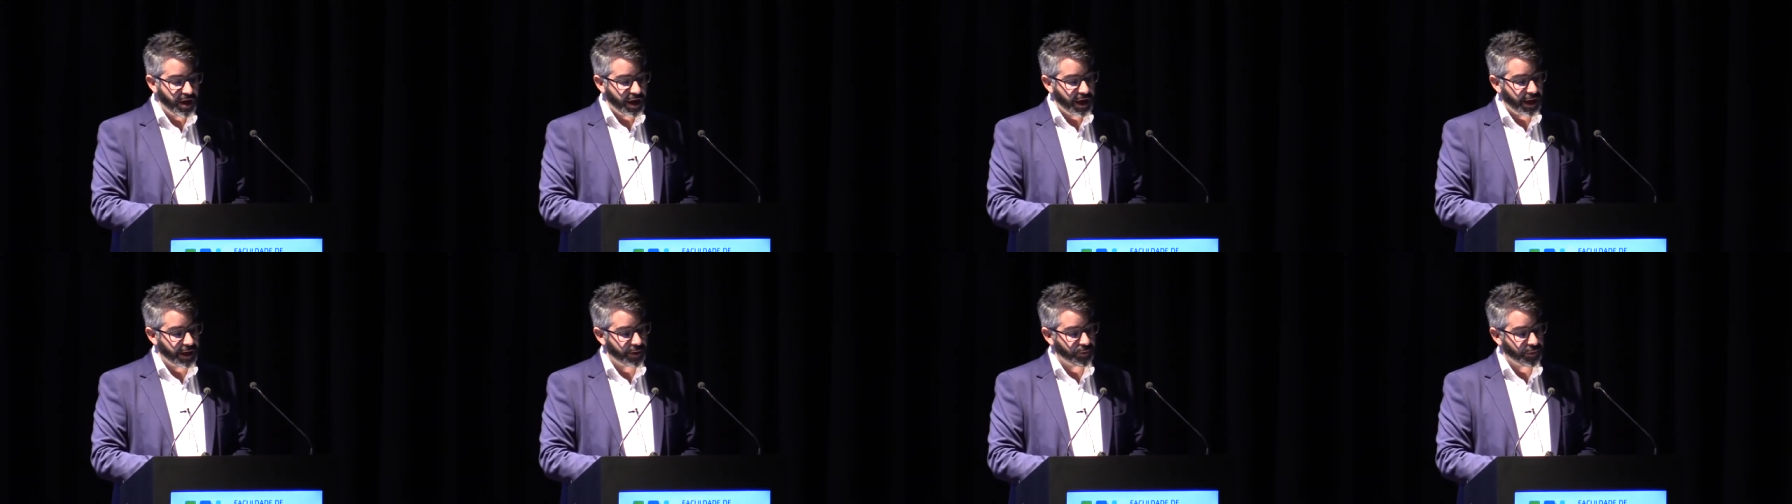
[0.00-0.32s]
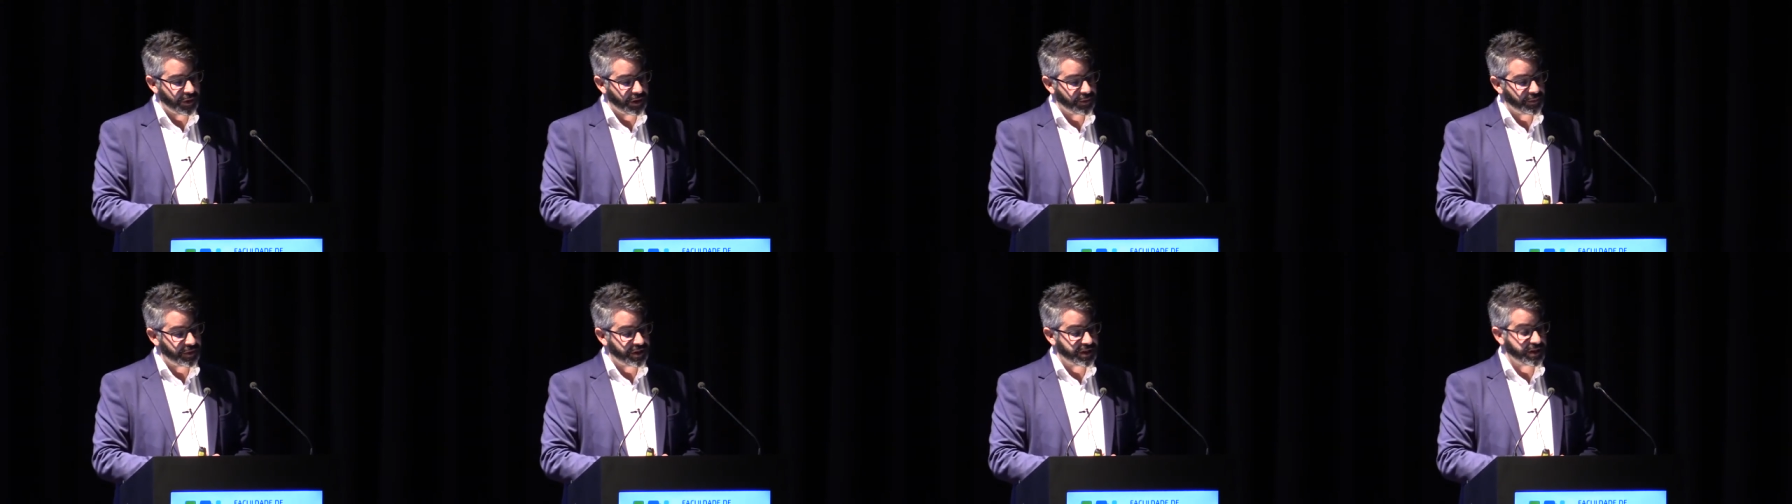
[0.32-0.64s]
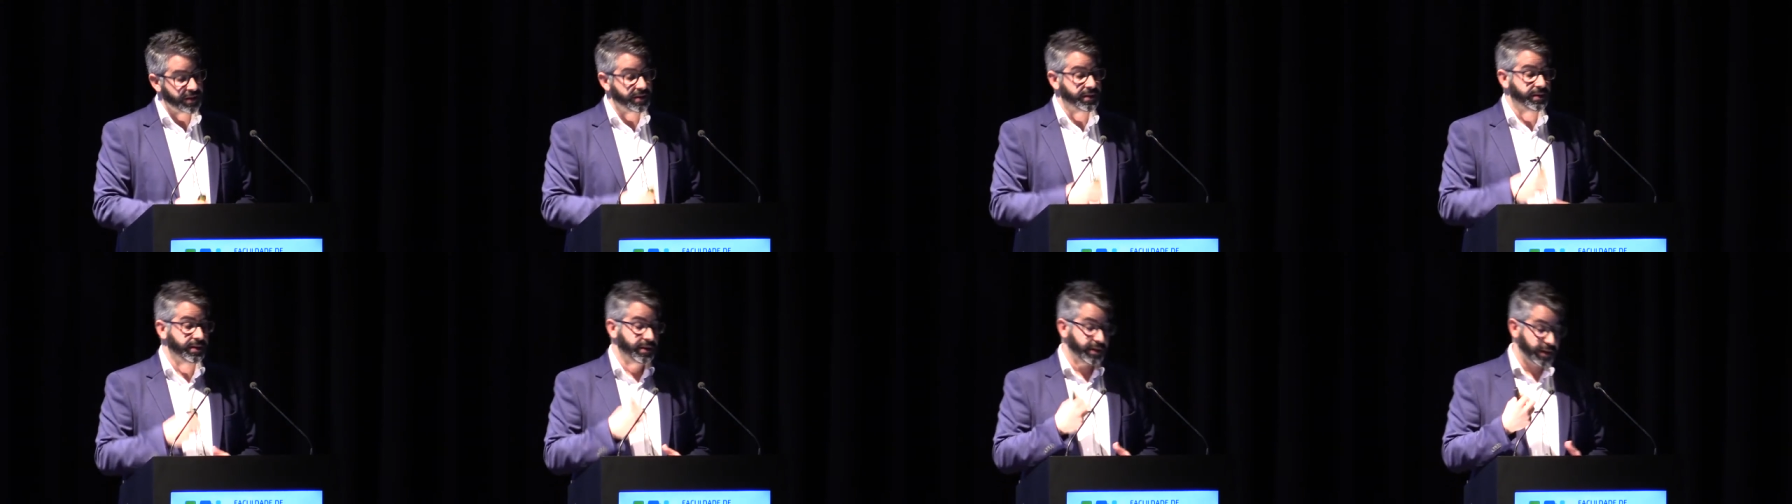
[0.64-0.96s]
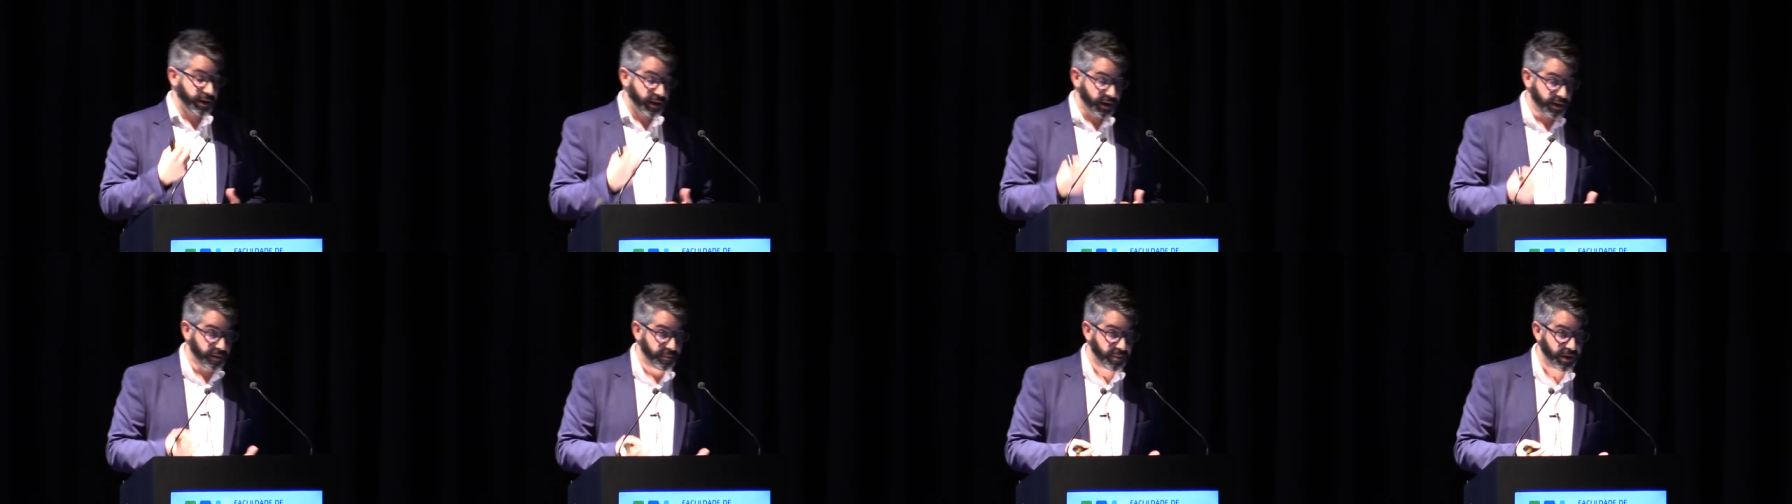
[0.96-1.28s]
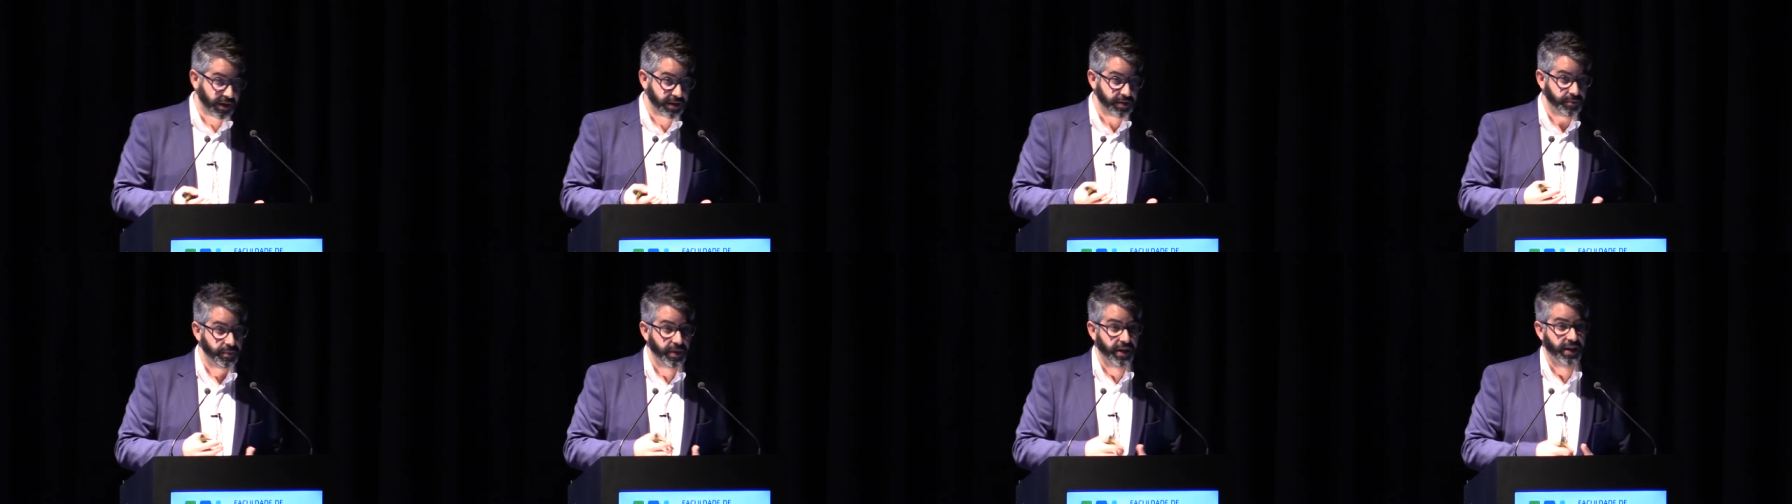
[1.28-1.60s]
And when we did,
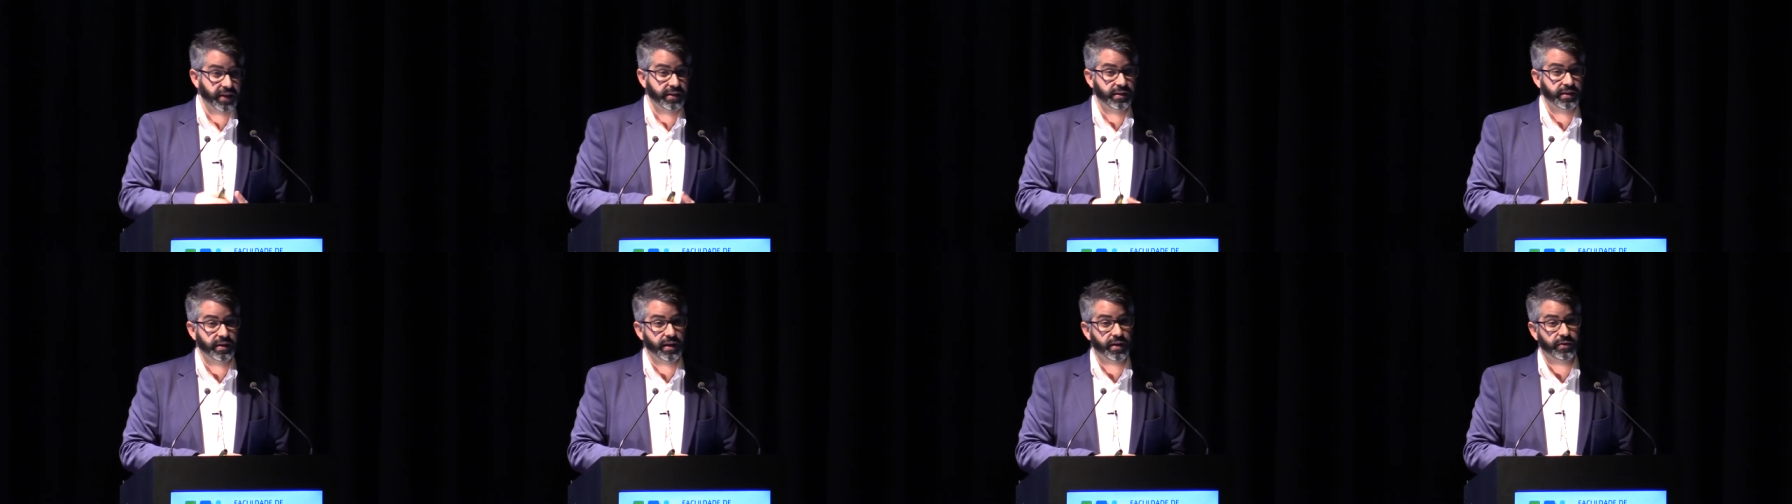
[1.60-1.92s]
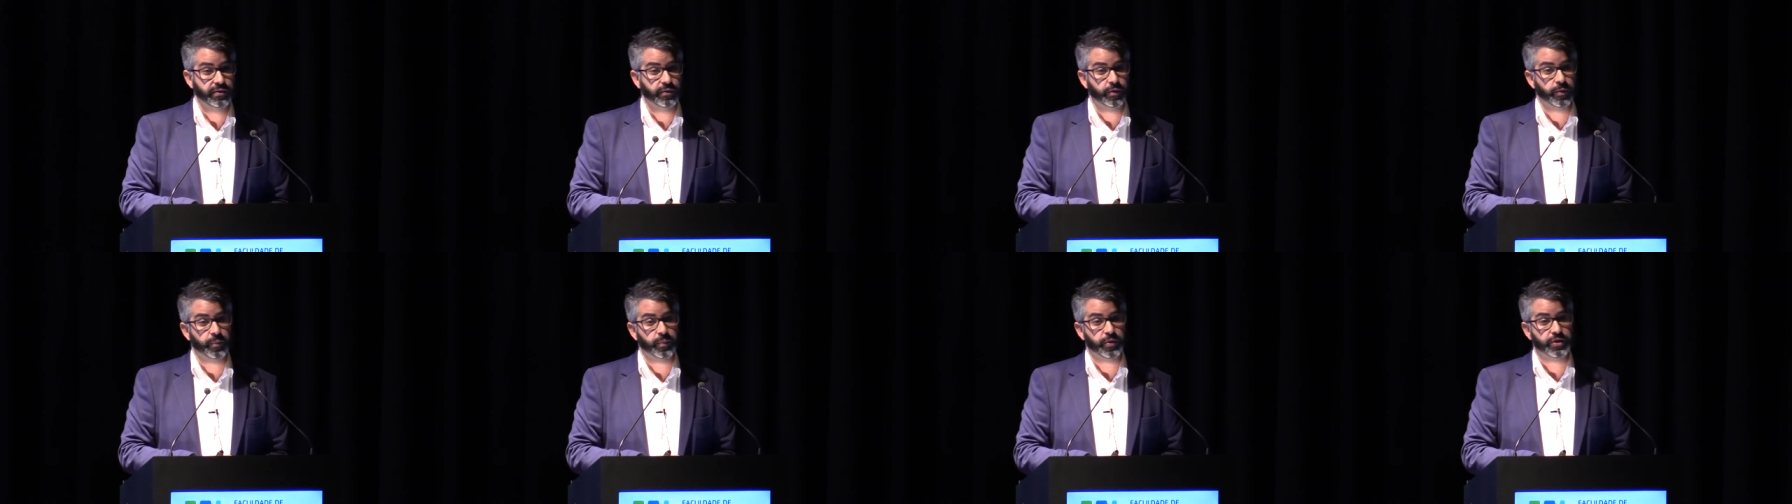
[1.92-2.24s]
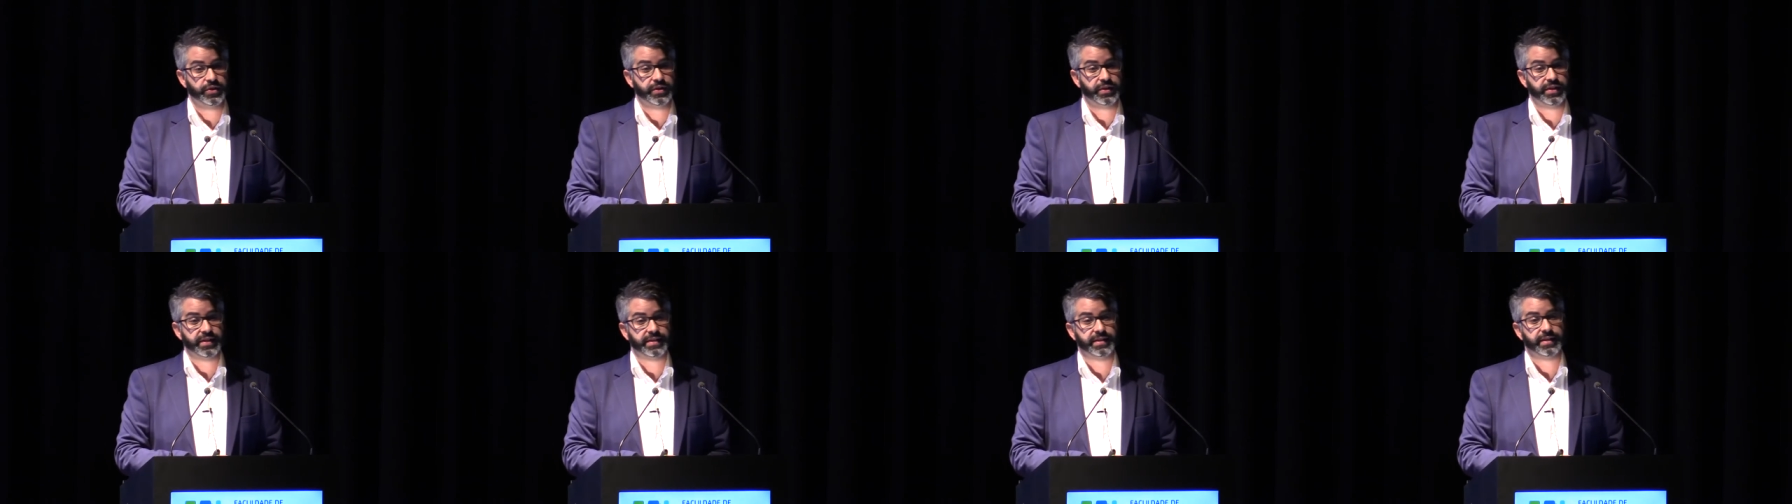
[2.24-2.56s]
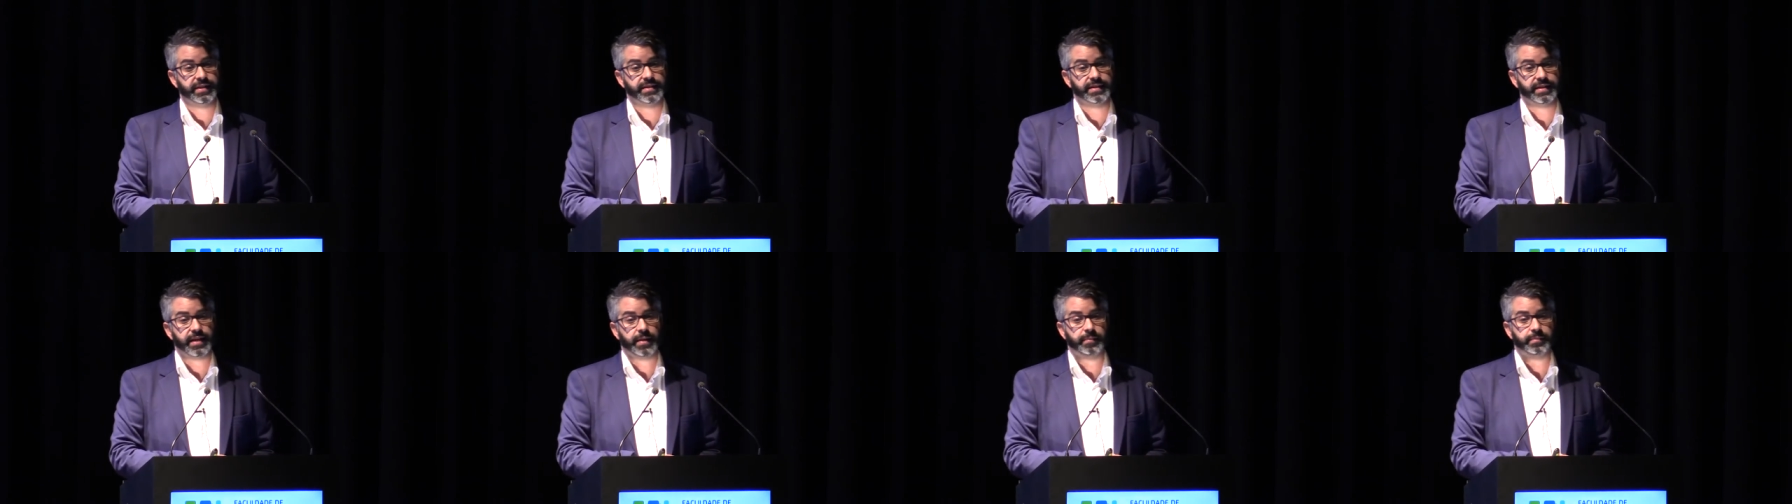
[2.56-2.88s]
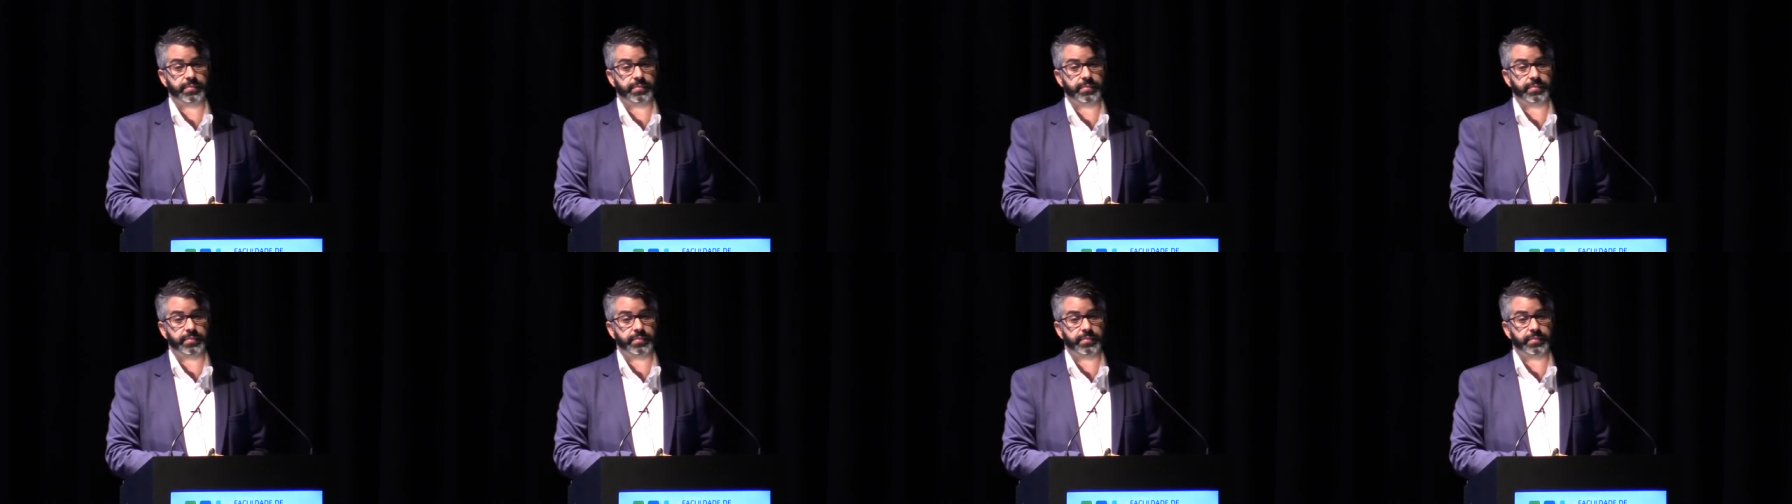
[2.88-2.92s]
because we had another opportunistic